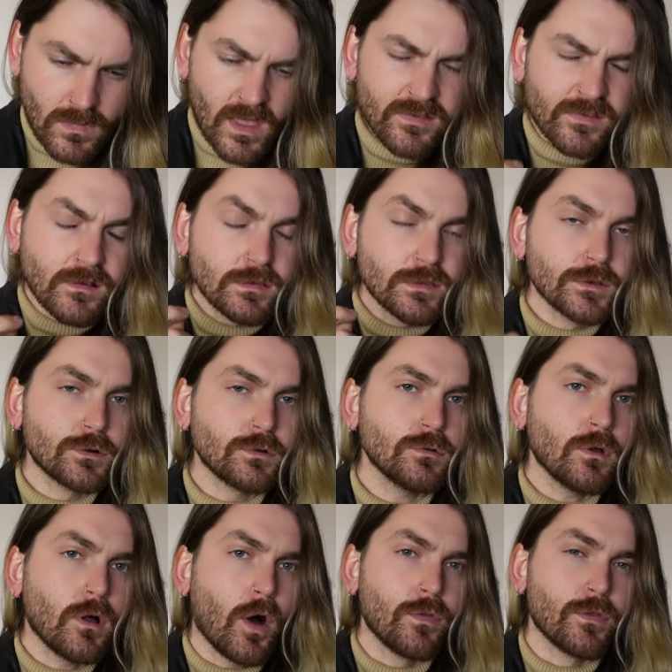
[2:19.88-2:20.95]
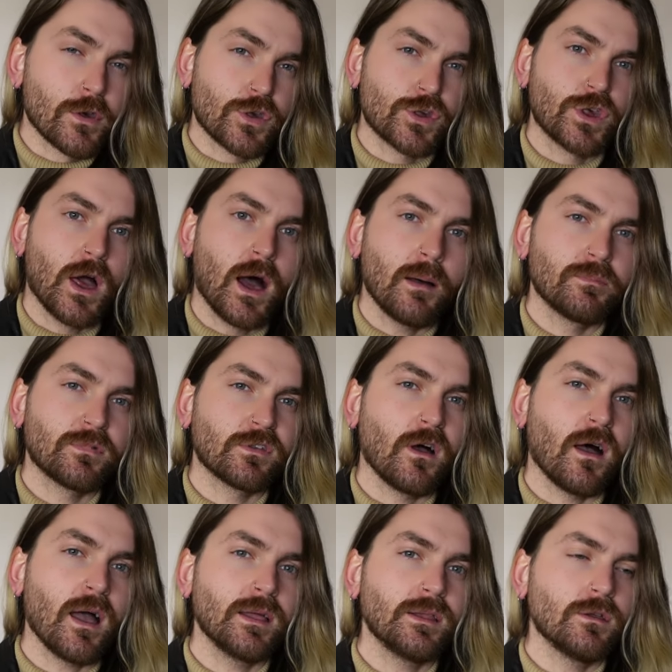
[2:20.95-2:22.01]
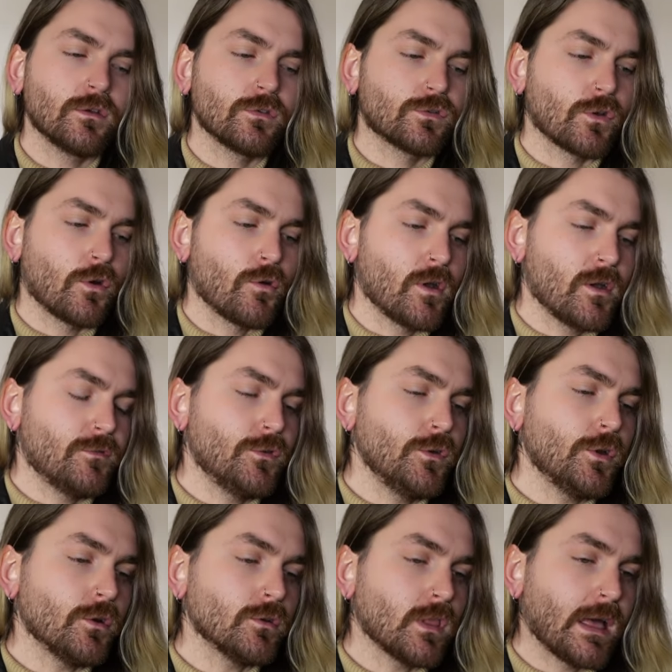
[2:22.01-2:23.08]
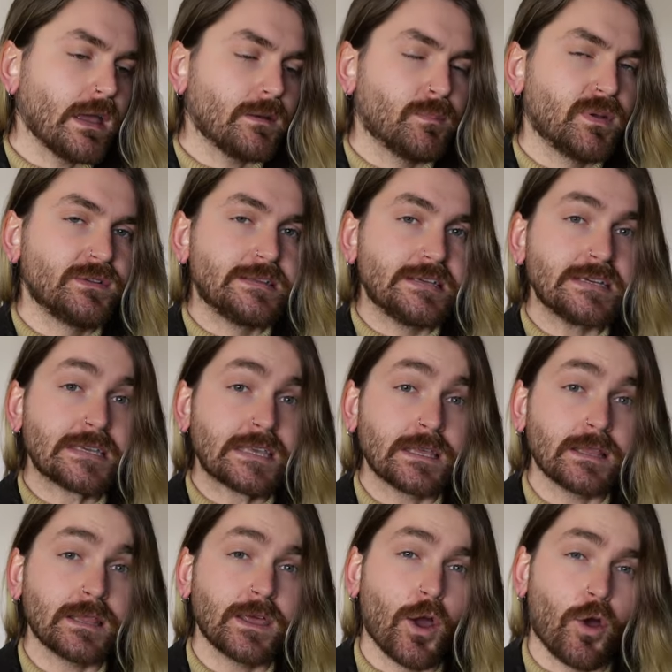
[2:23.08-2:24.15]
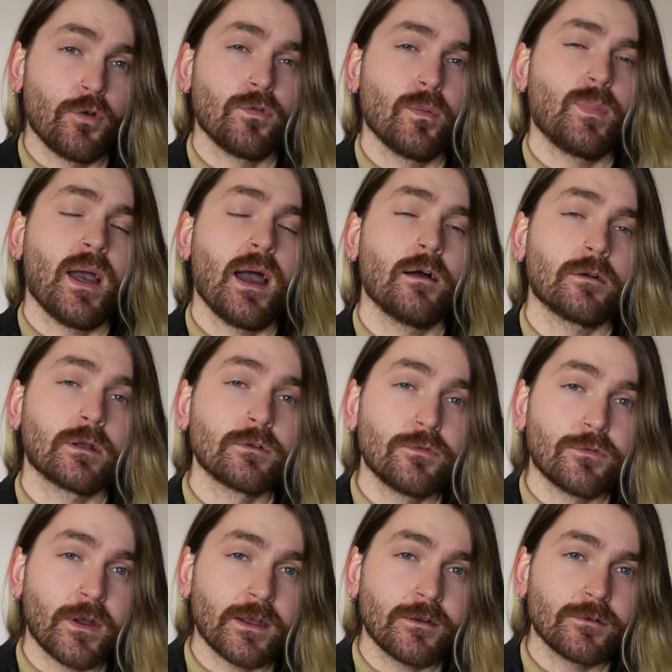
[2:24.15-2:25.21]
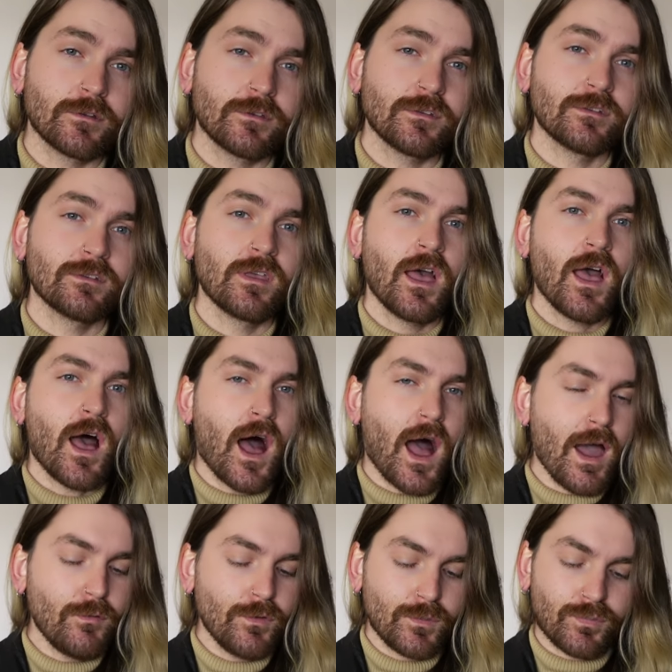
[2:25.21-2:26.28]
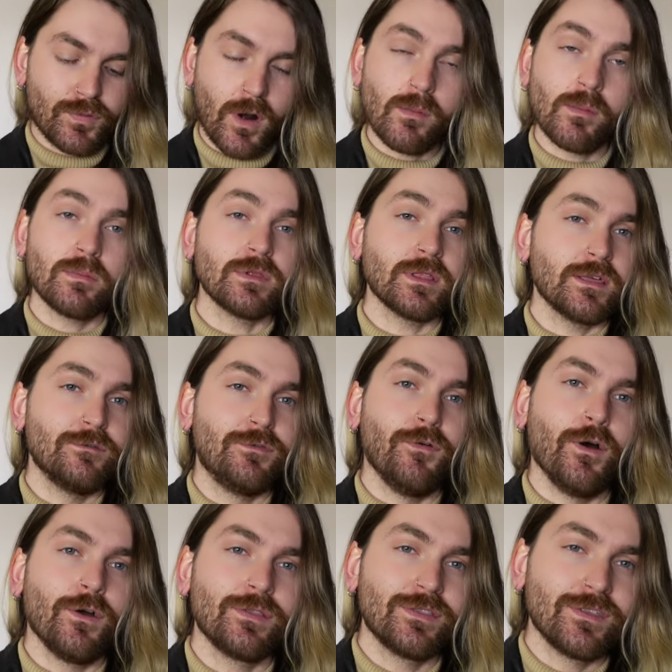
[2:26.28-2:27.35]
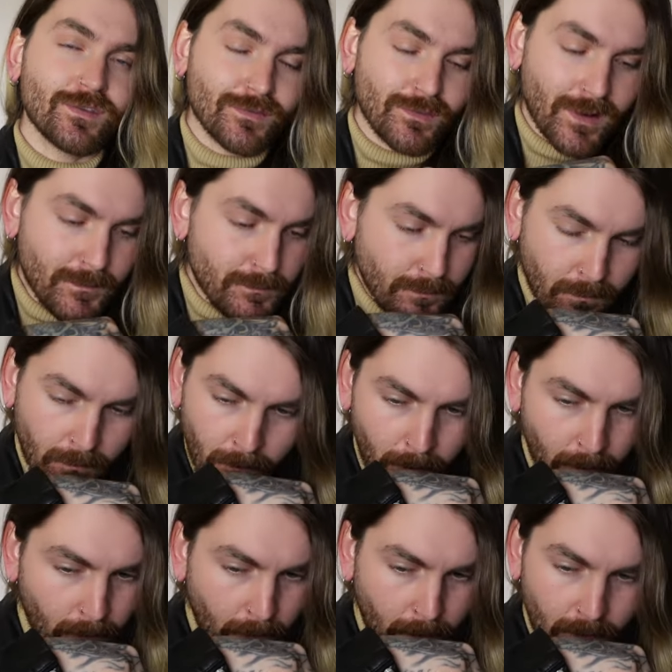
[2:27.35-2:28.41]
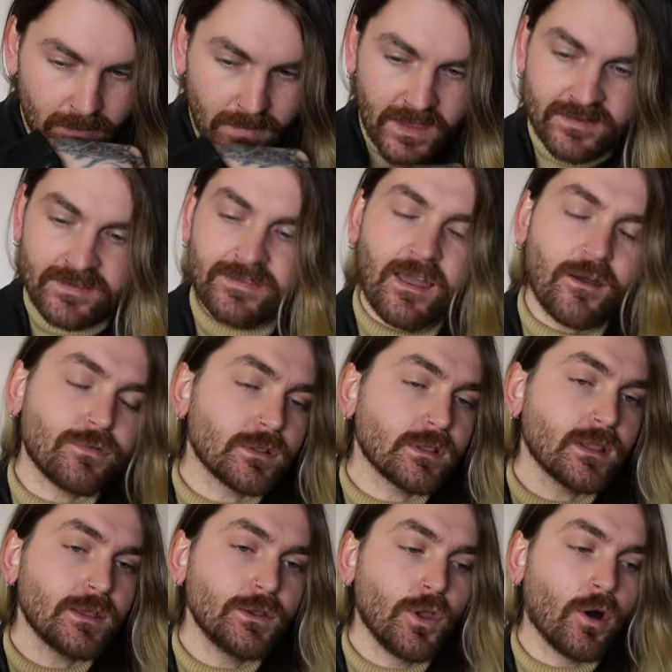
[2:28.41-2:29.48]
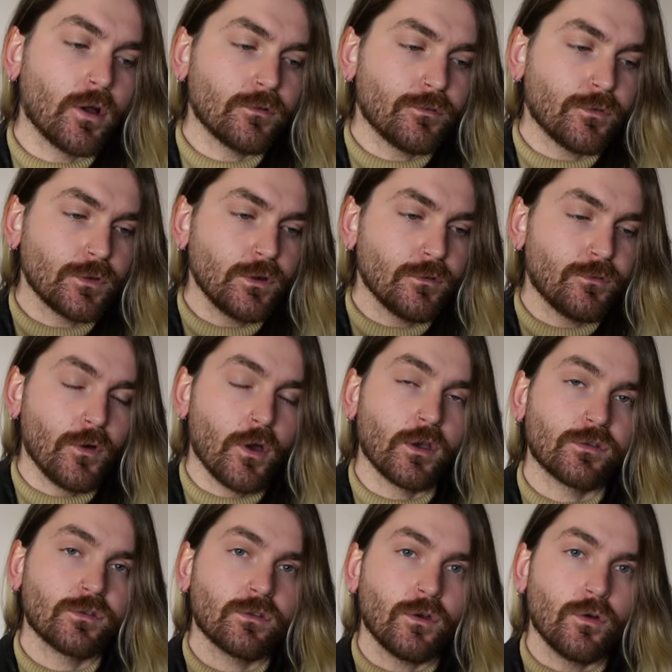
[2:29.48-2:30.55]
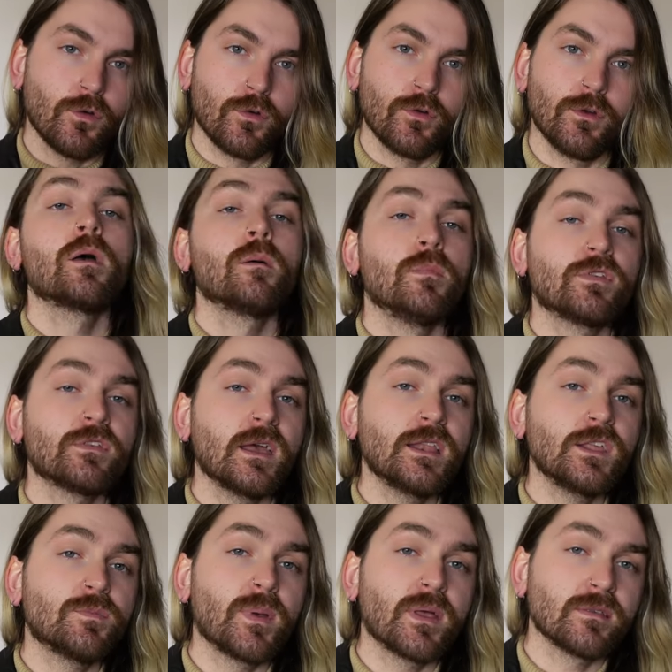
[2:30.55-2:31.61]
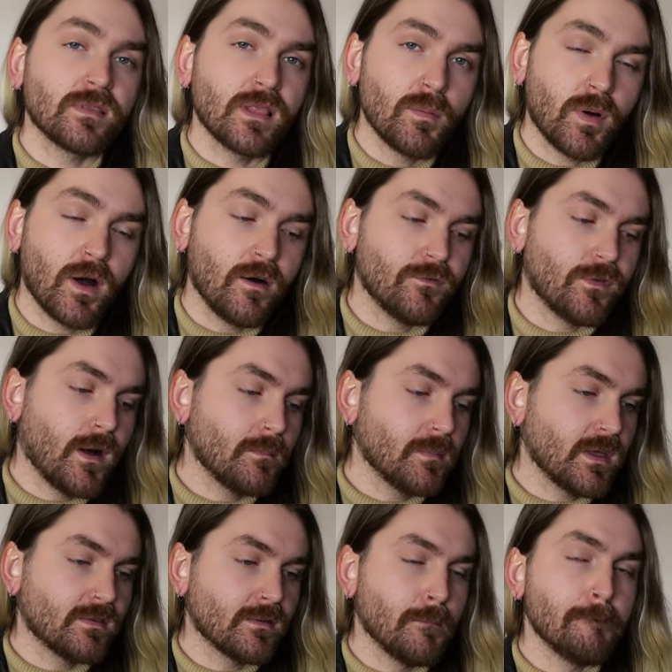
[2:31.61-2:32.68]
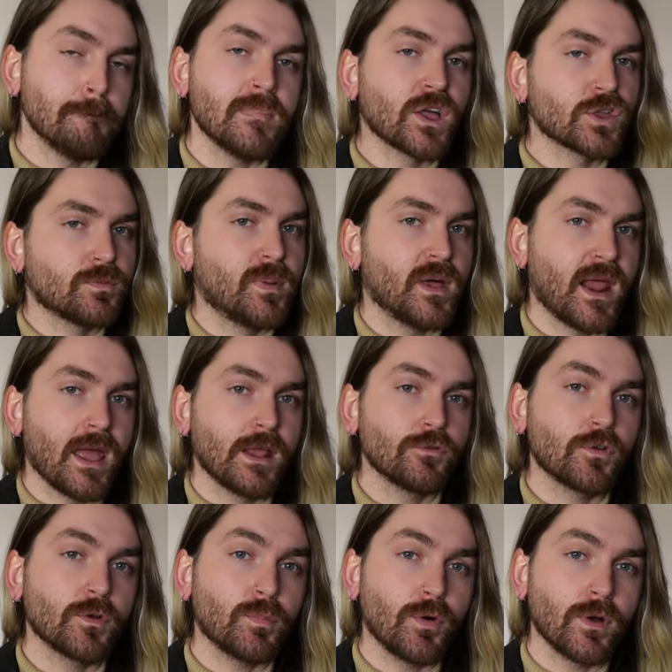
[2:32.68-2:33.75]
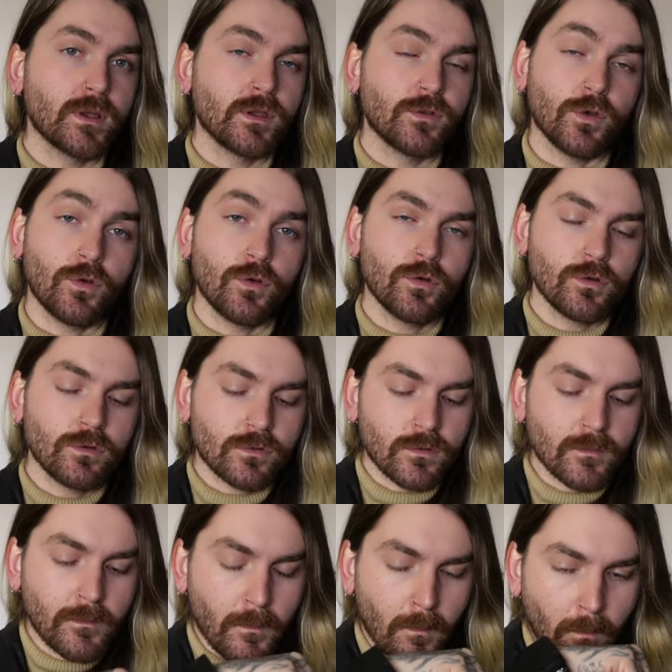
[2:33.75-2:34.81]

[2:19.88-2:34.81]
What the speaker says: It's a little on the sharp side, so if you don't like particularly overpowering fragrances, I would probably avoid this one. It's definitely not for your first oud. Mercedes-Benz Le Parfum is a much better entry point to ouds.